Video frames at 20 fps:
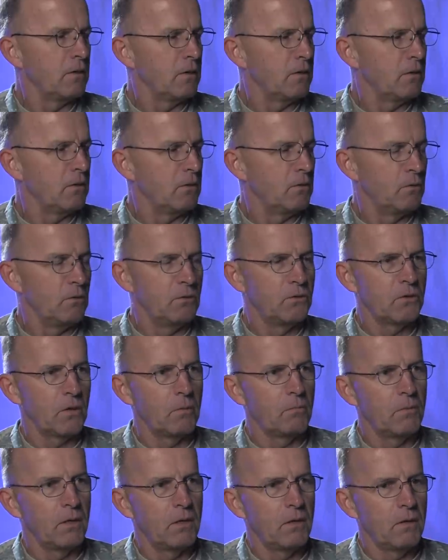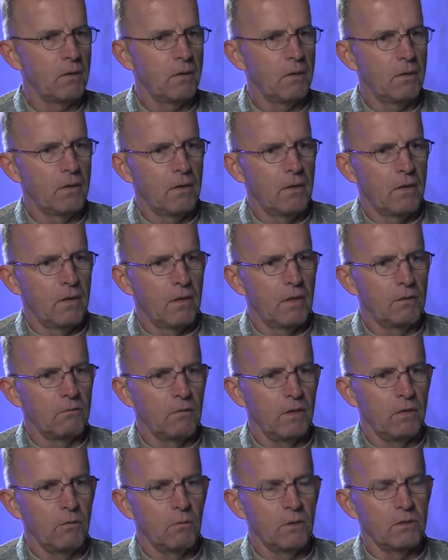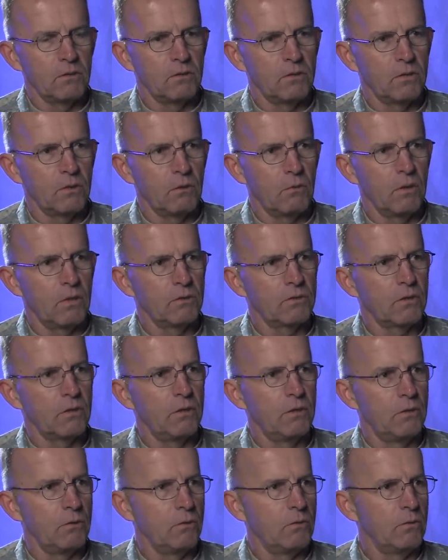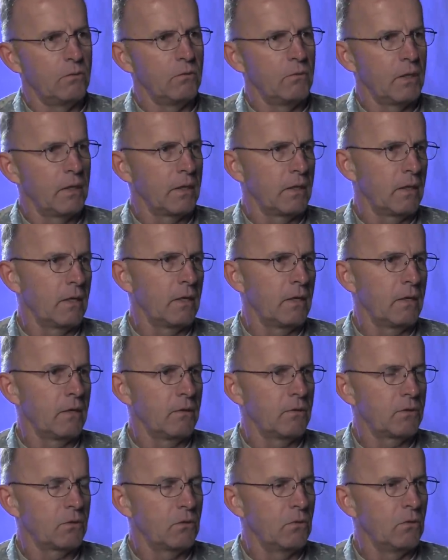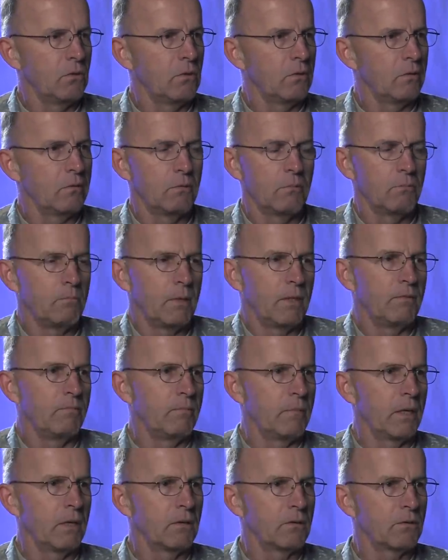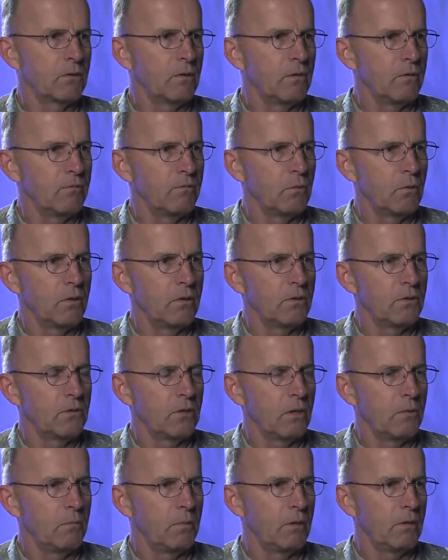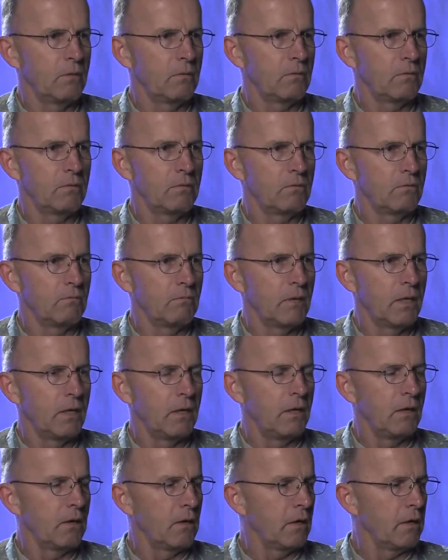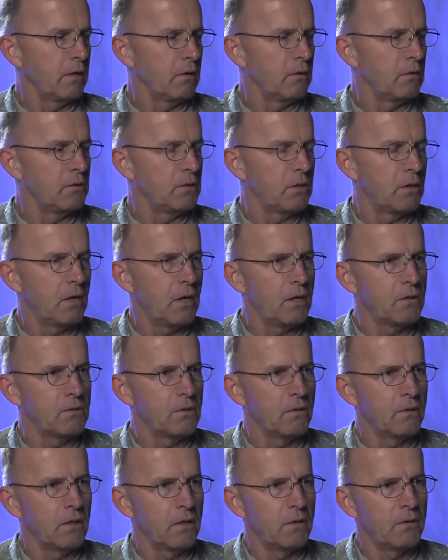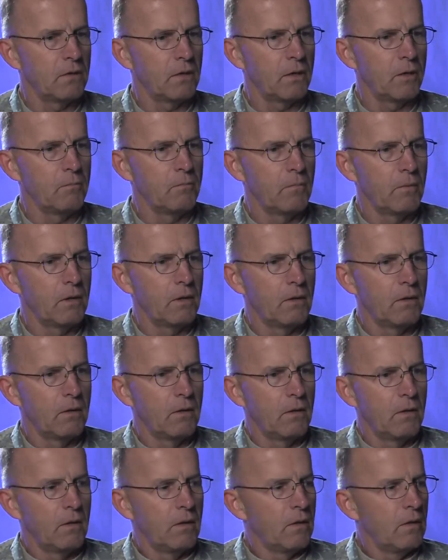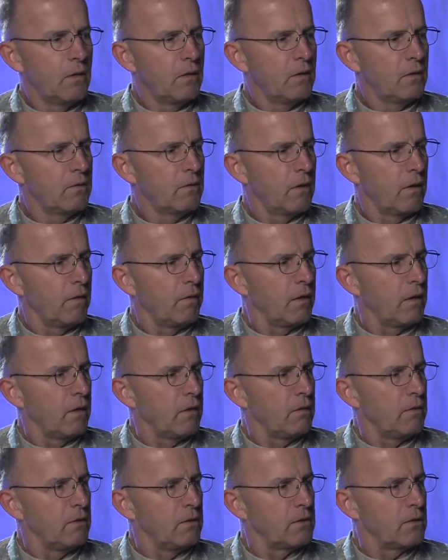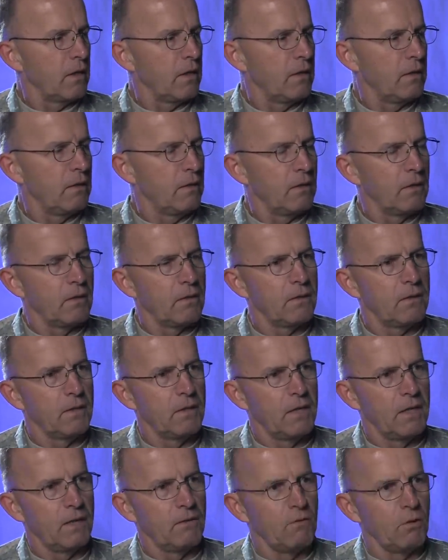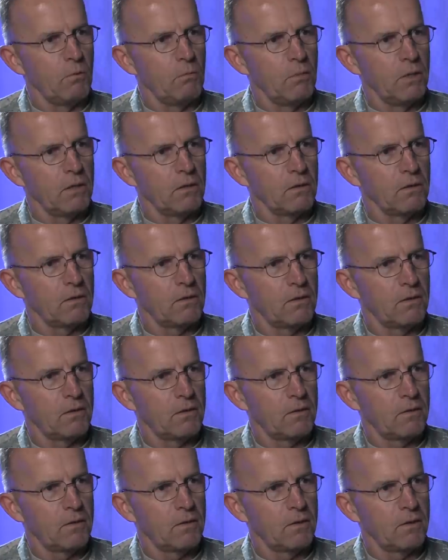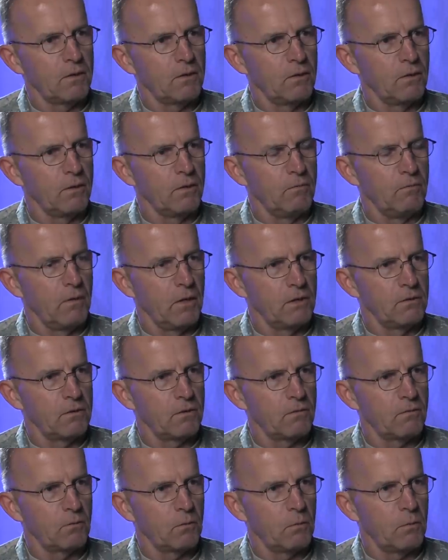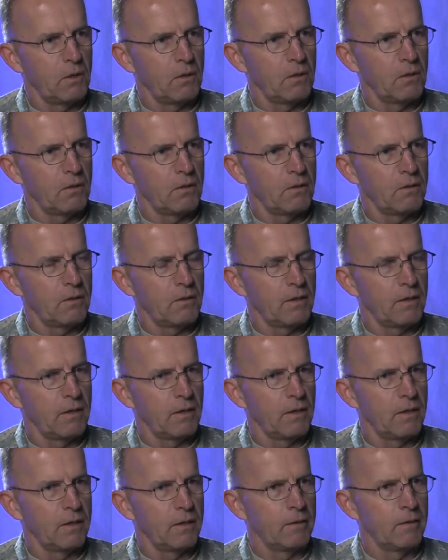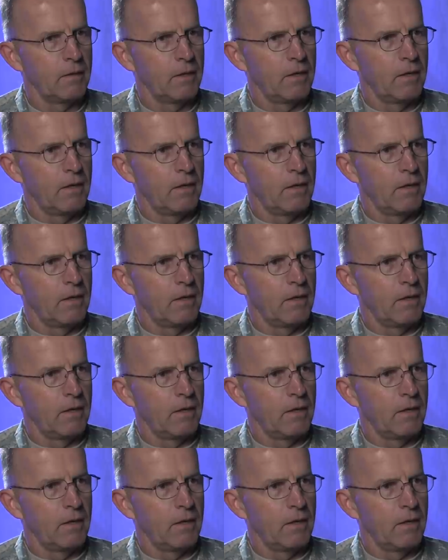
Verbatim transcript: there you know do something I really wasn't sure what I was going to do when I got out of school my parents couldn't afford to send me to any higher education at that time so I thought I would decide that the Navy would be a good adventure for me uh,